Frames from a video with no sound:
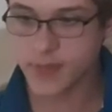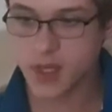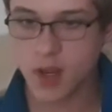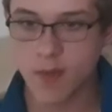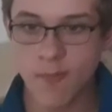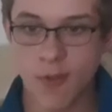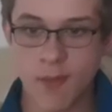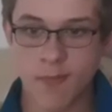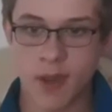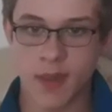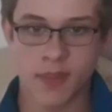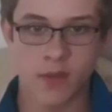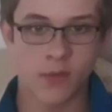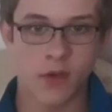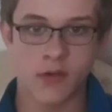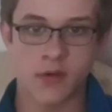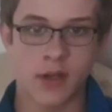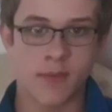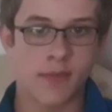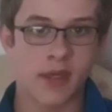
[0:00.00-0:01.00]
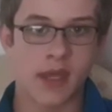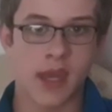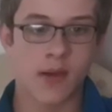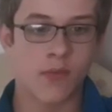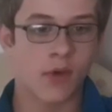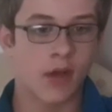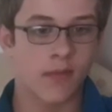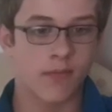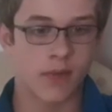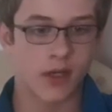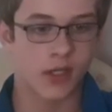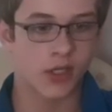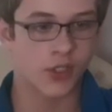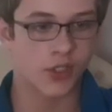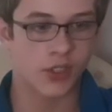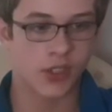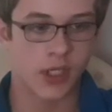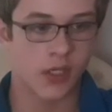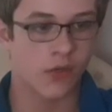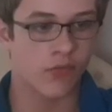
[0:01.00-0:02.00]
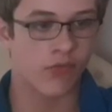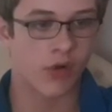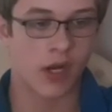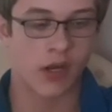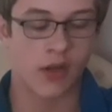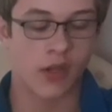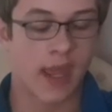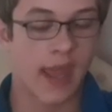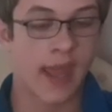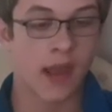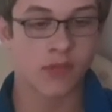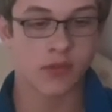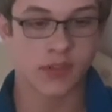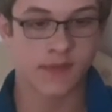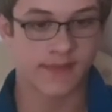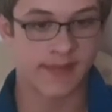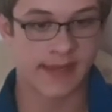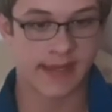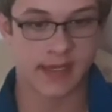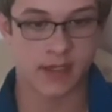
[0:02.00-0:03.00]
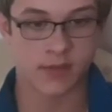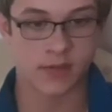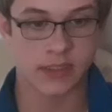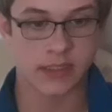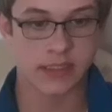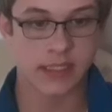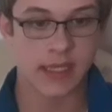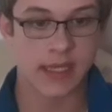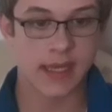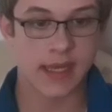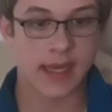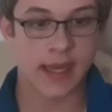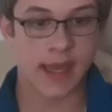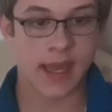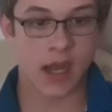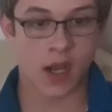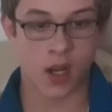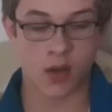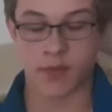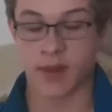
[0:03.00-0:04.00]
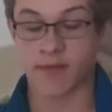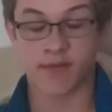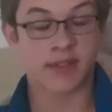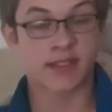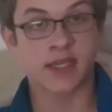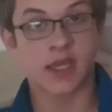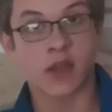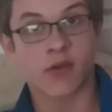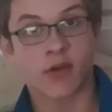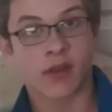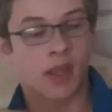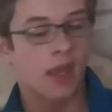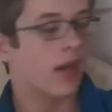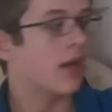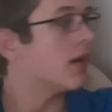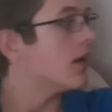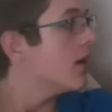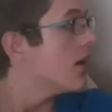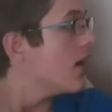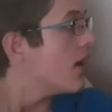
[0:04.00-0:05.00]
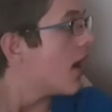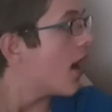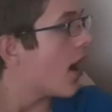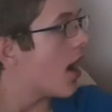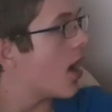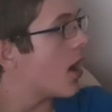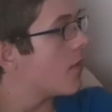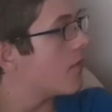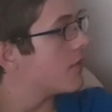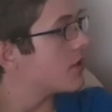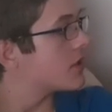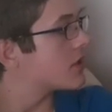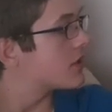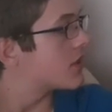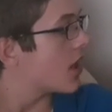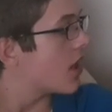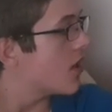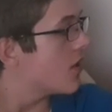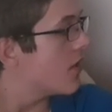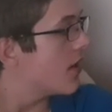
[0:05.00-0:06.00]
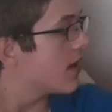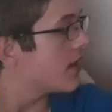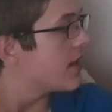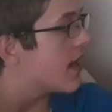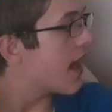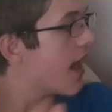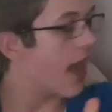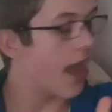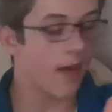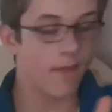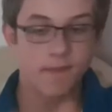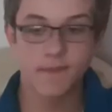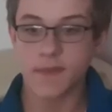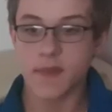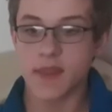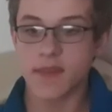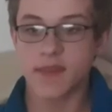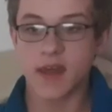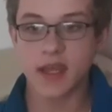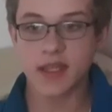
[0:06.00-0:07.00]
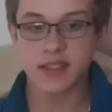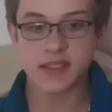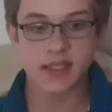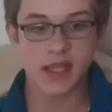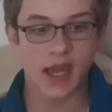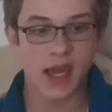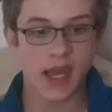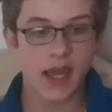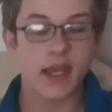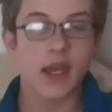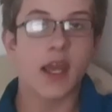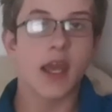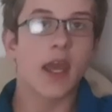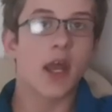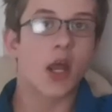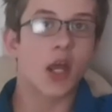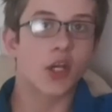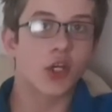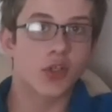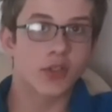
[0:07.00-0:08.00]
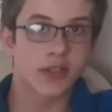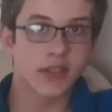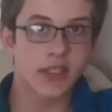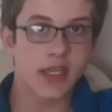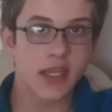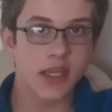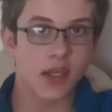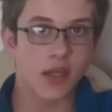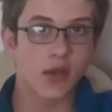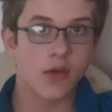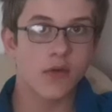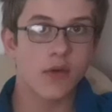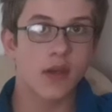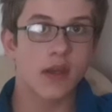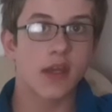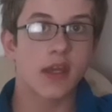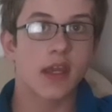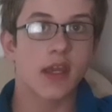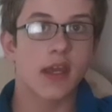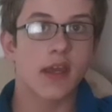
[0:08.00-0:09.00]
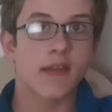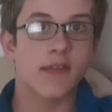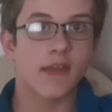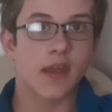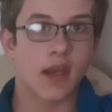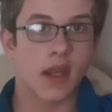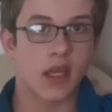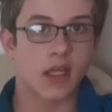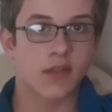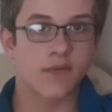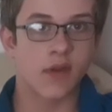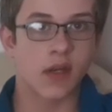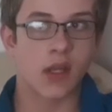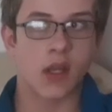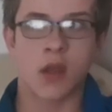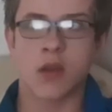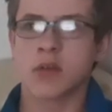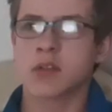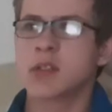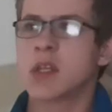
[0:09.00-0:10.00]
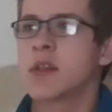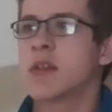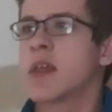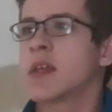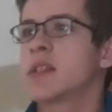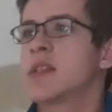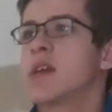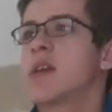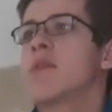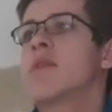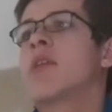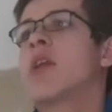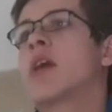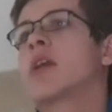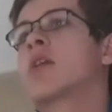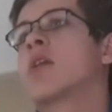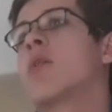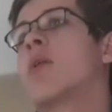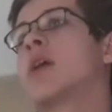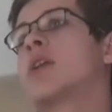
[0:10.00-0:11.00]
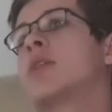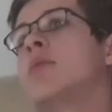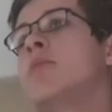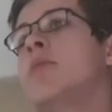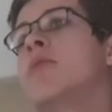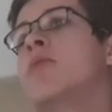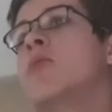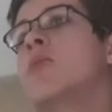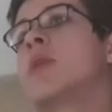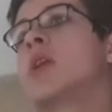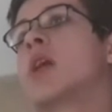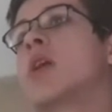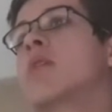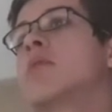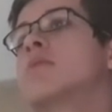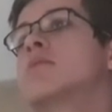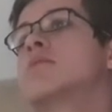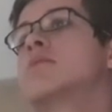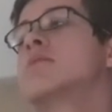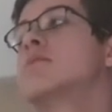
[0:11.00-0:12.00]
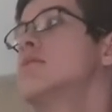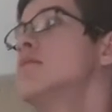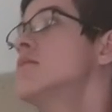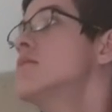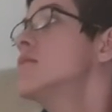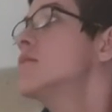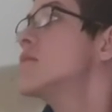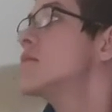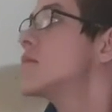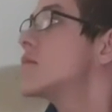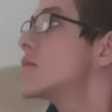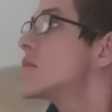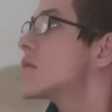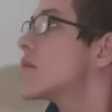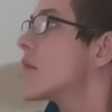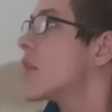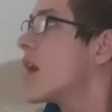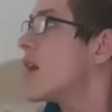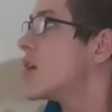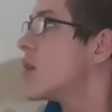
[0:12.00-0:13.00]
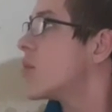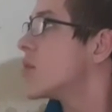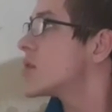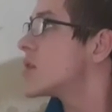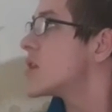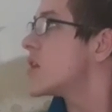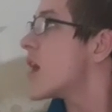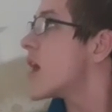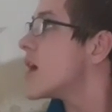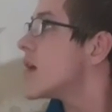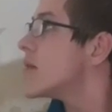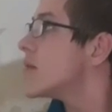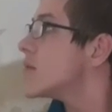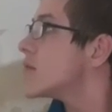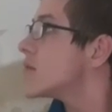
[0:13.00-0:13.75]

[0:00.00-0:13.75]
My mother won't let me get one, because she'll run out of the house, and I'll never see her again. So, yeah, that's that, and I shall see you in the next video. So the next thing on like, oh, actually, before we go. Actually, what's the date?